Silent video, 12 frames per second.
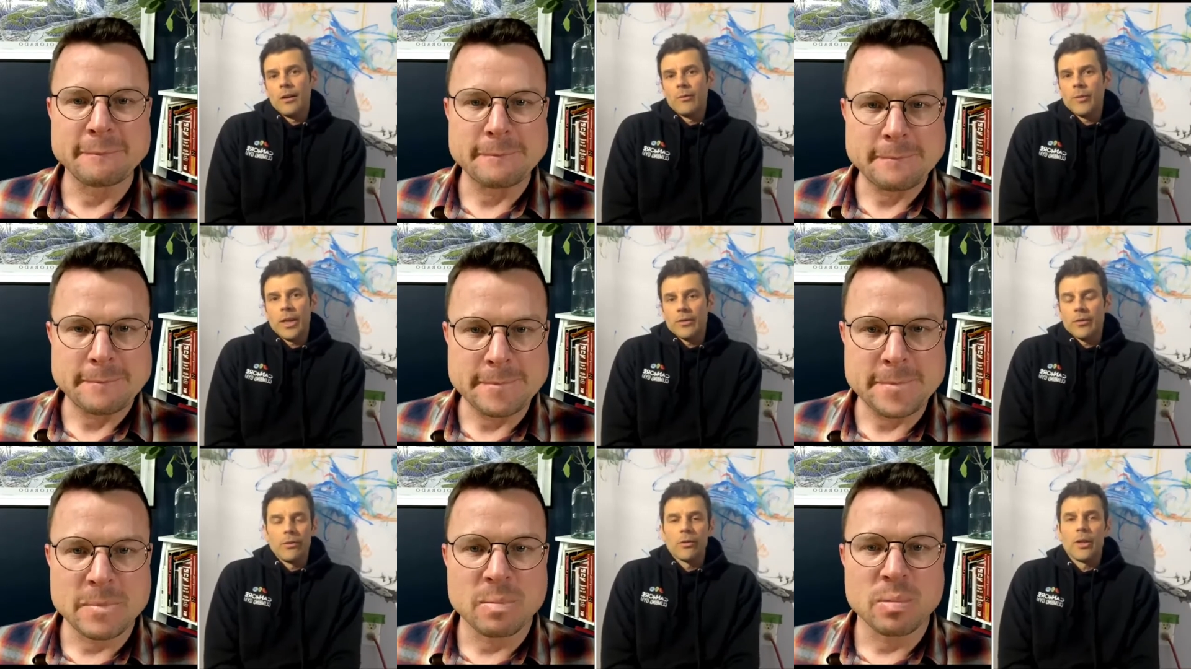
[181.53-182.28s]
Speaker 1: yeah, so
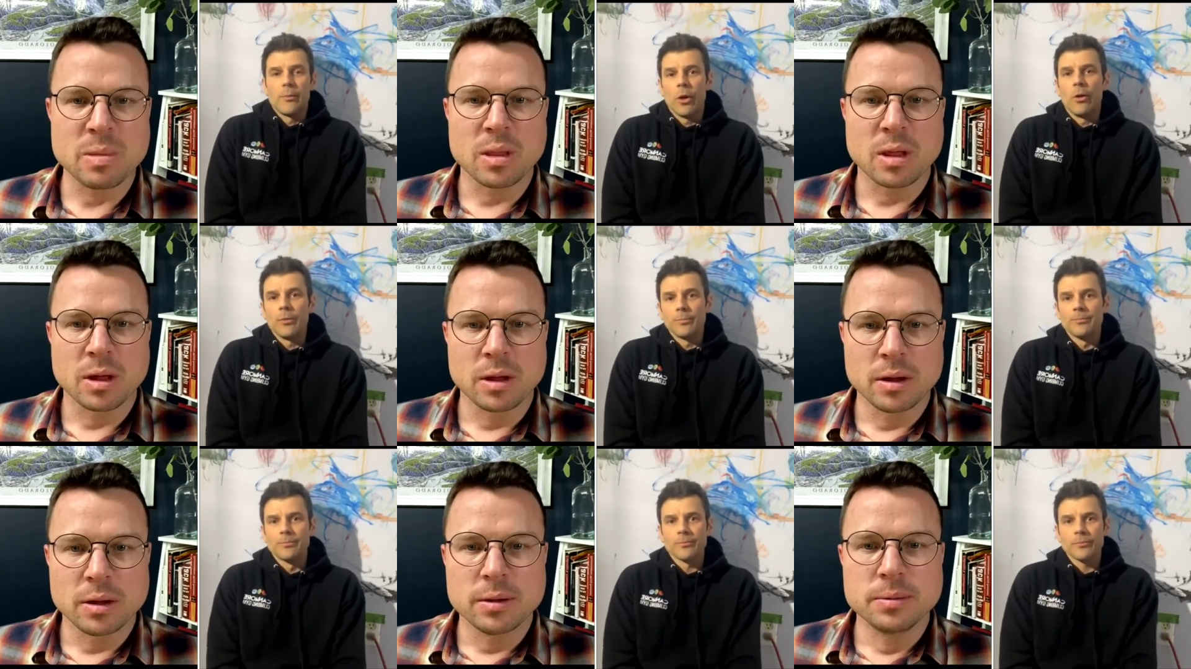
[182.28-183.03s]
they'll keep going,
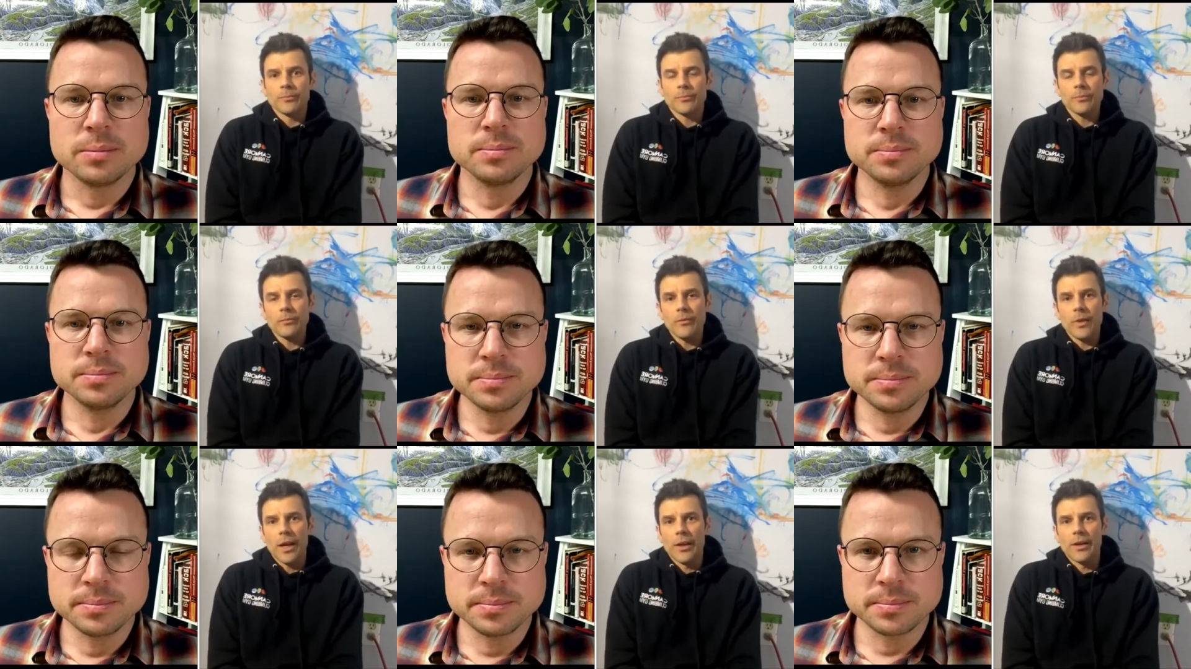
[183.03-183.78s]
and uh,